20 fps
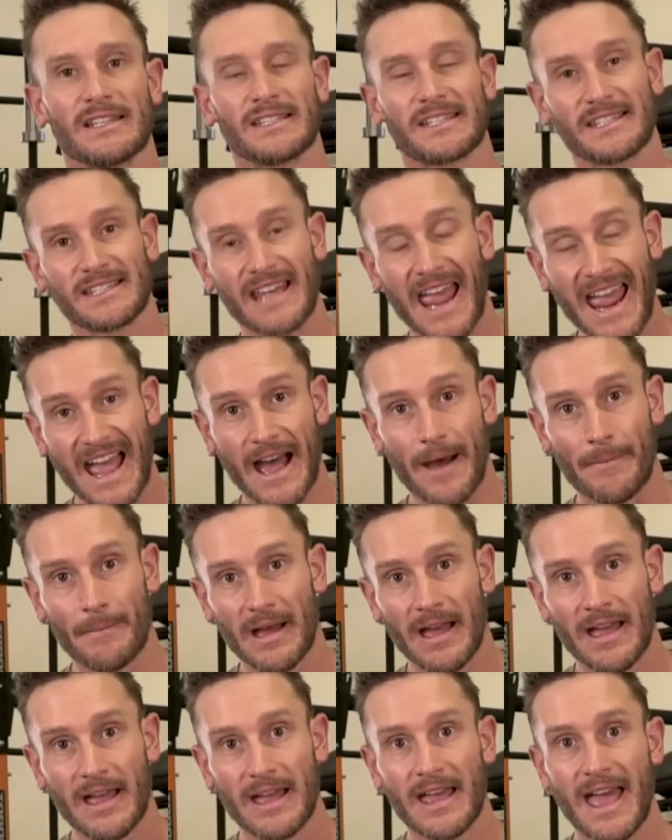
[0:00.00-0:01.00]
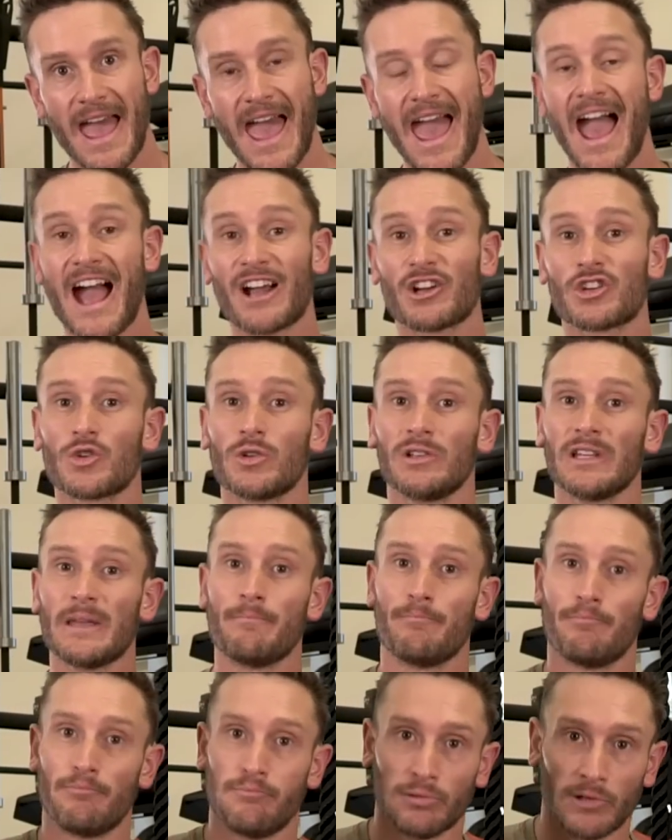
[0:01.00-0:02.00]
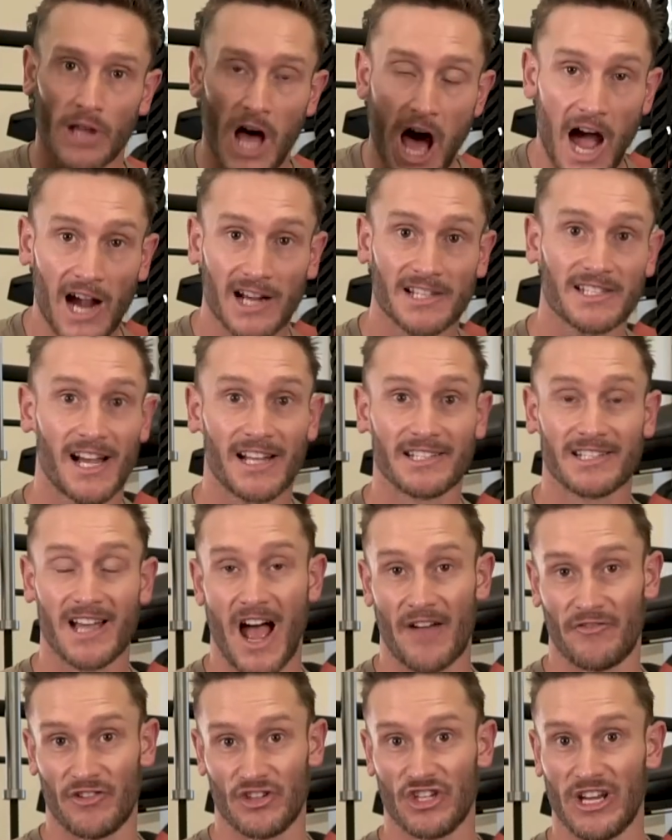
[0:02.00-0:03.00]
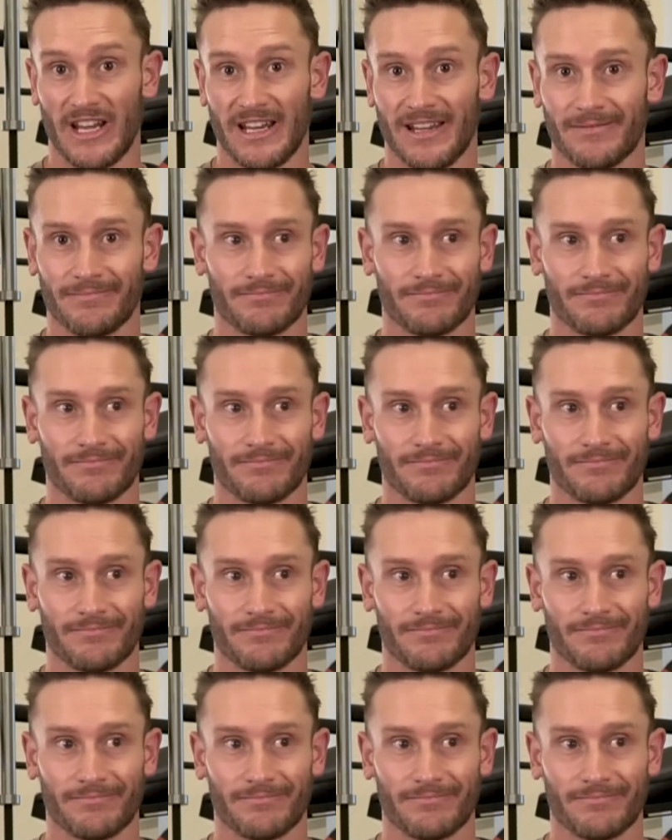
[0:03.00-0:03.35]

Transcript: SAM actually blocks autophagy.